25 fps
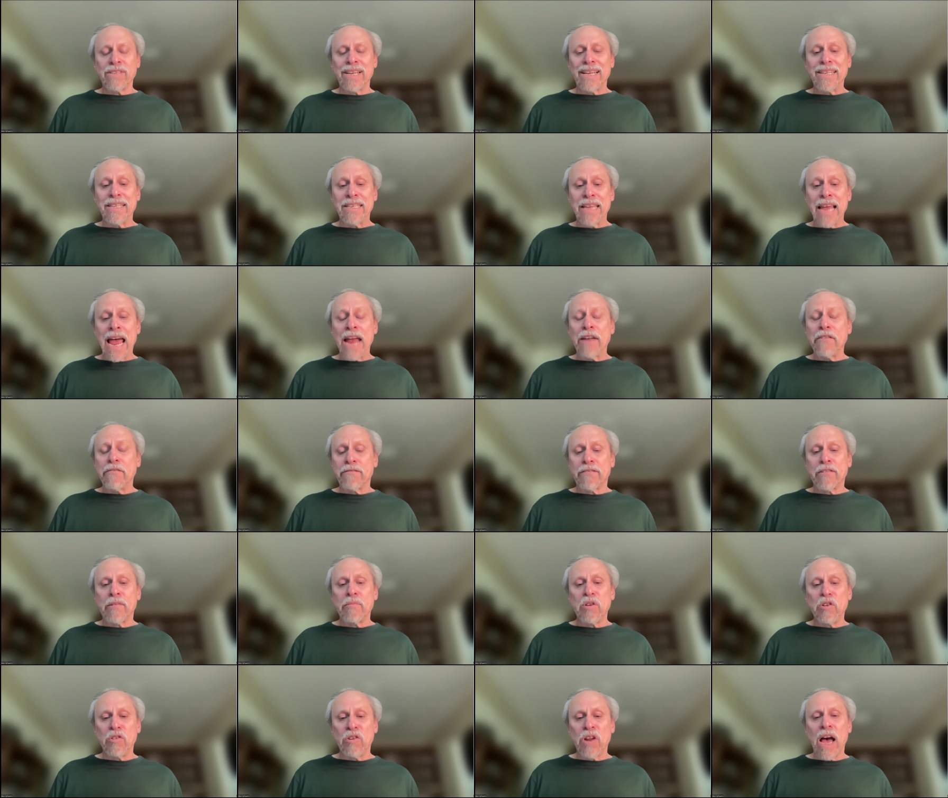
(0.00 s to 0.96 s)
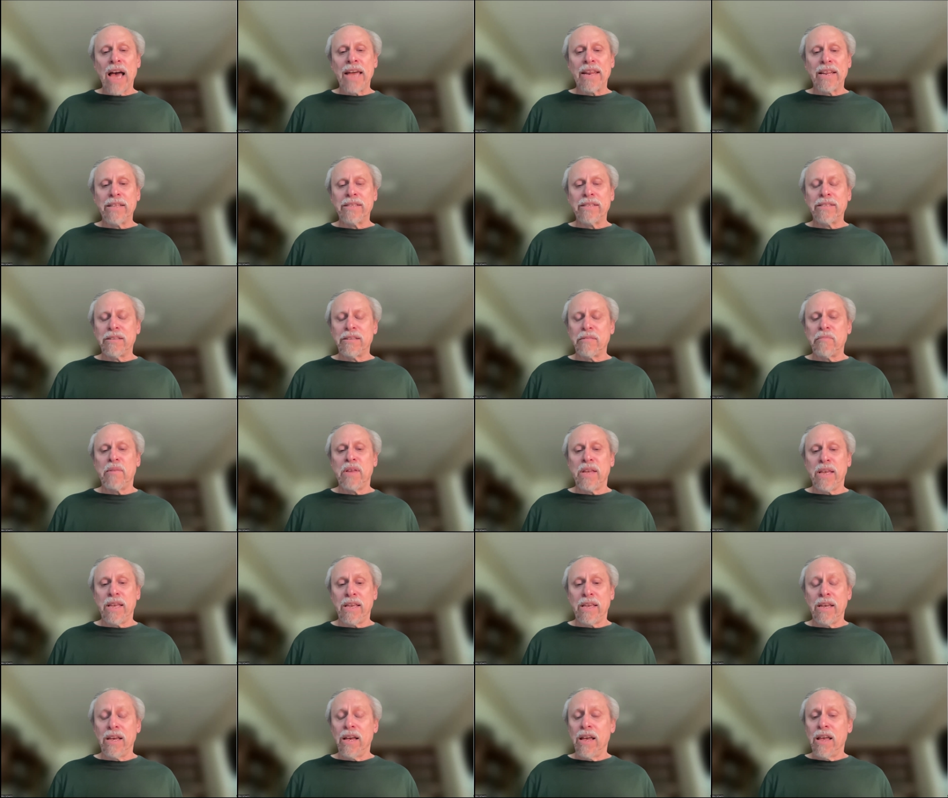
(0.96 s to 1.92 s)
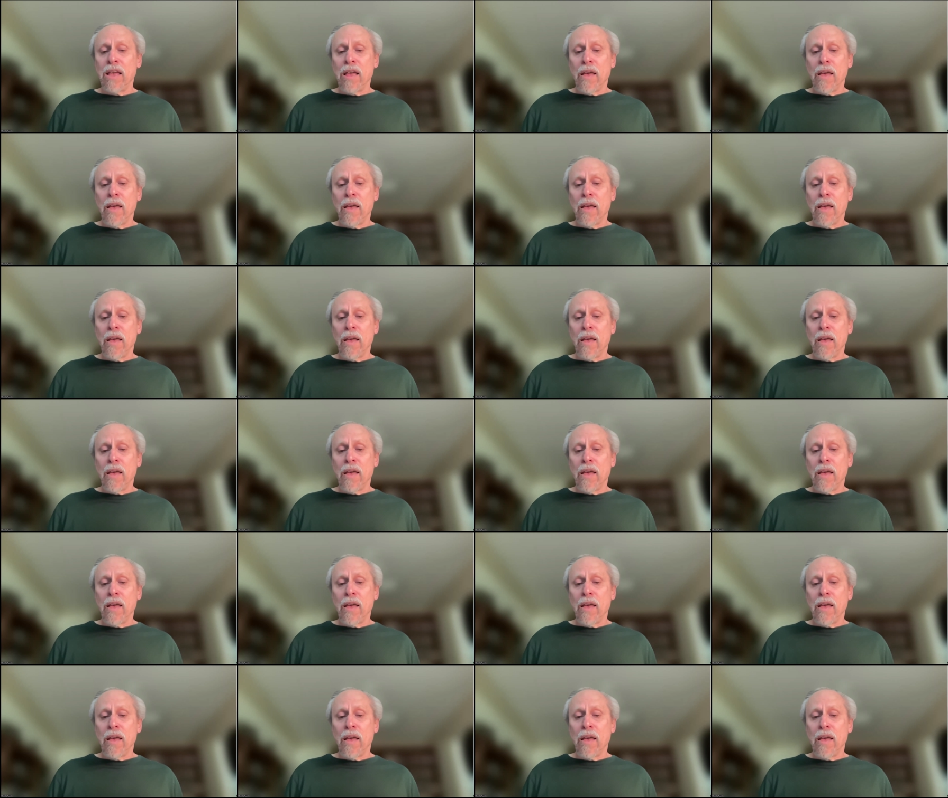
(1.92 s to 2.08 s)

a debt from United to me,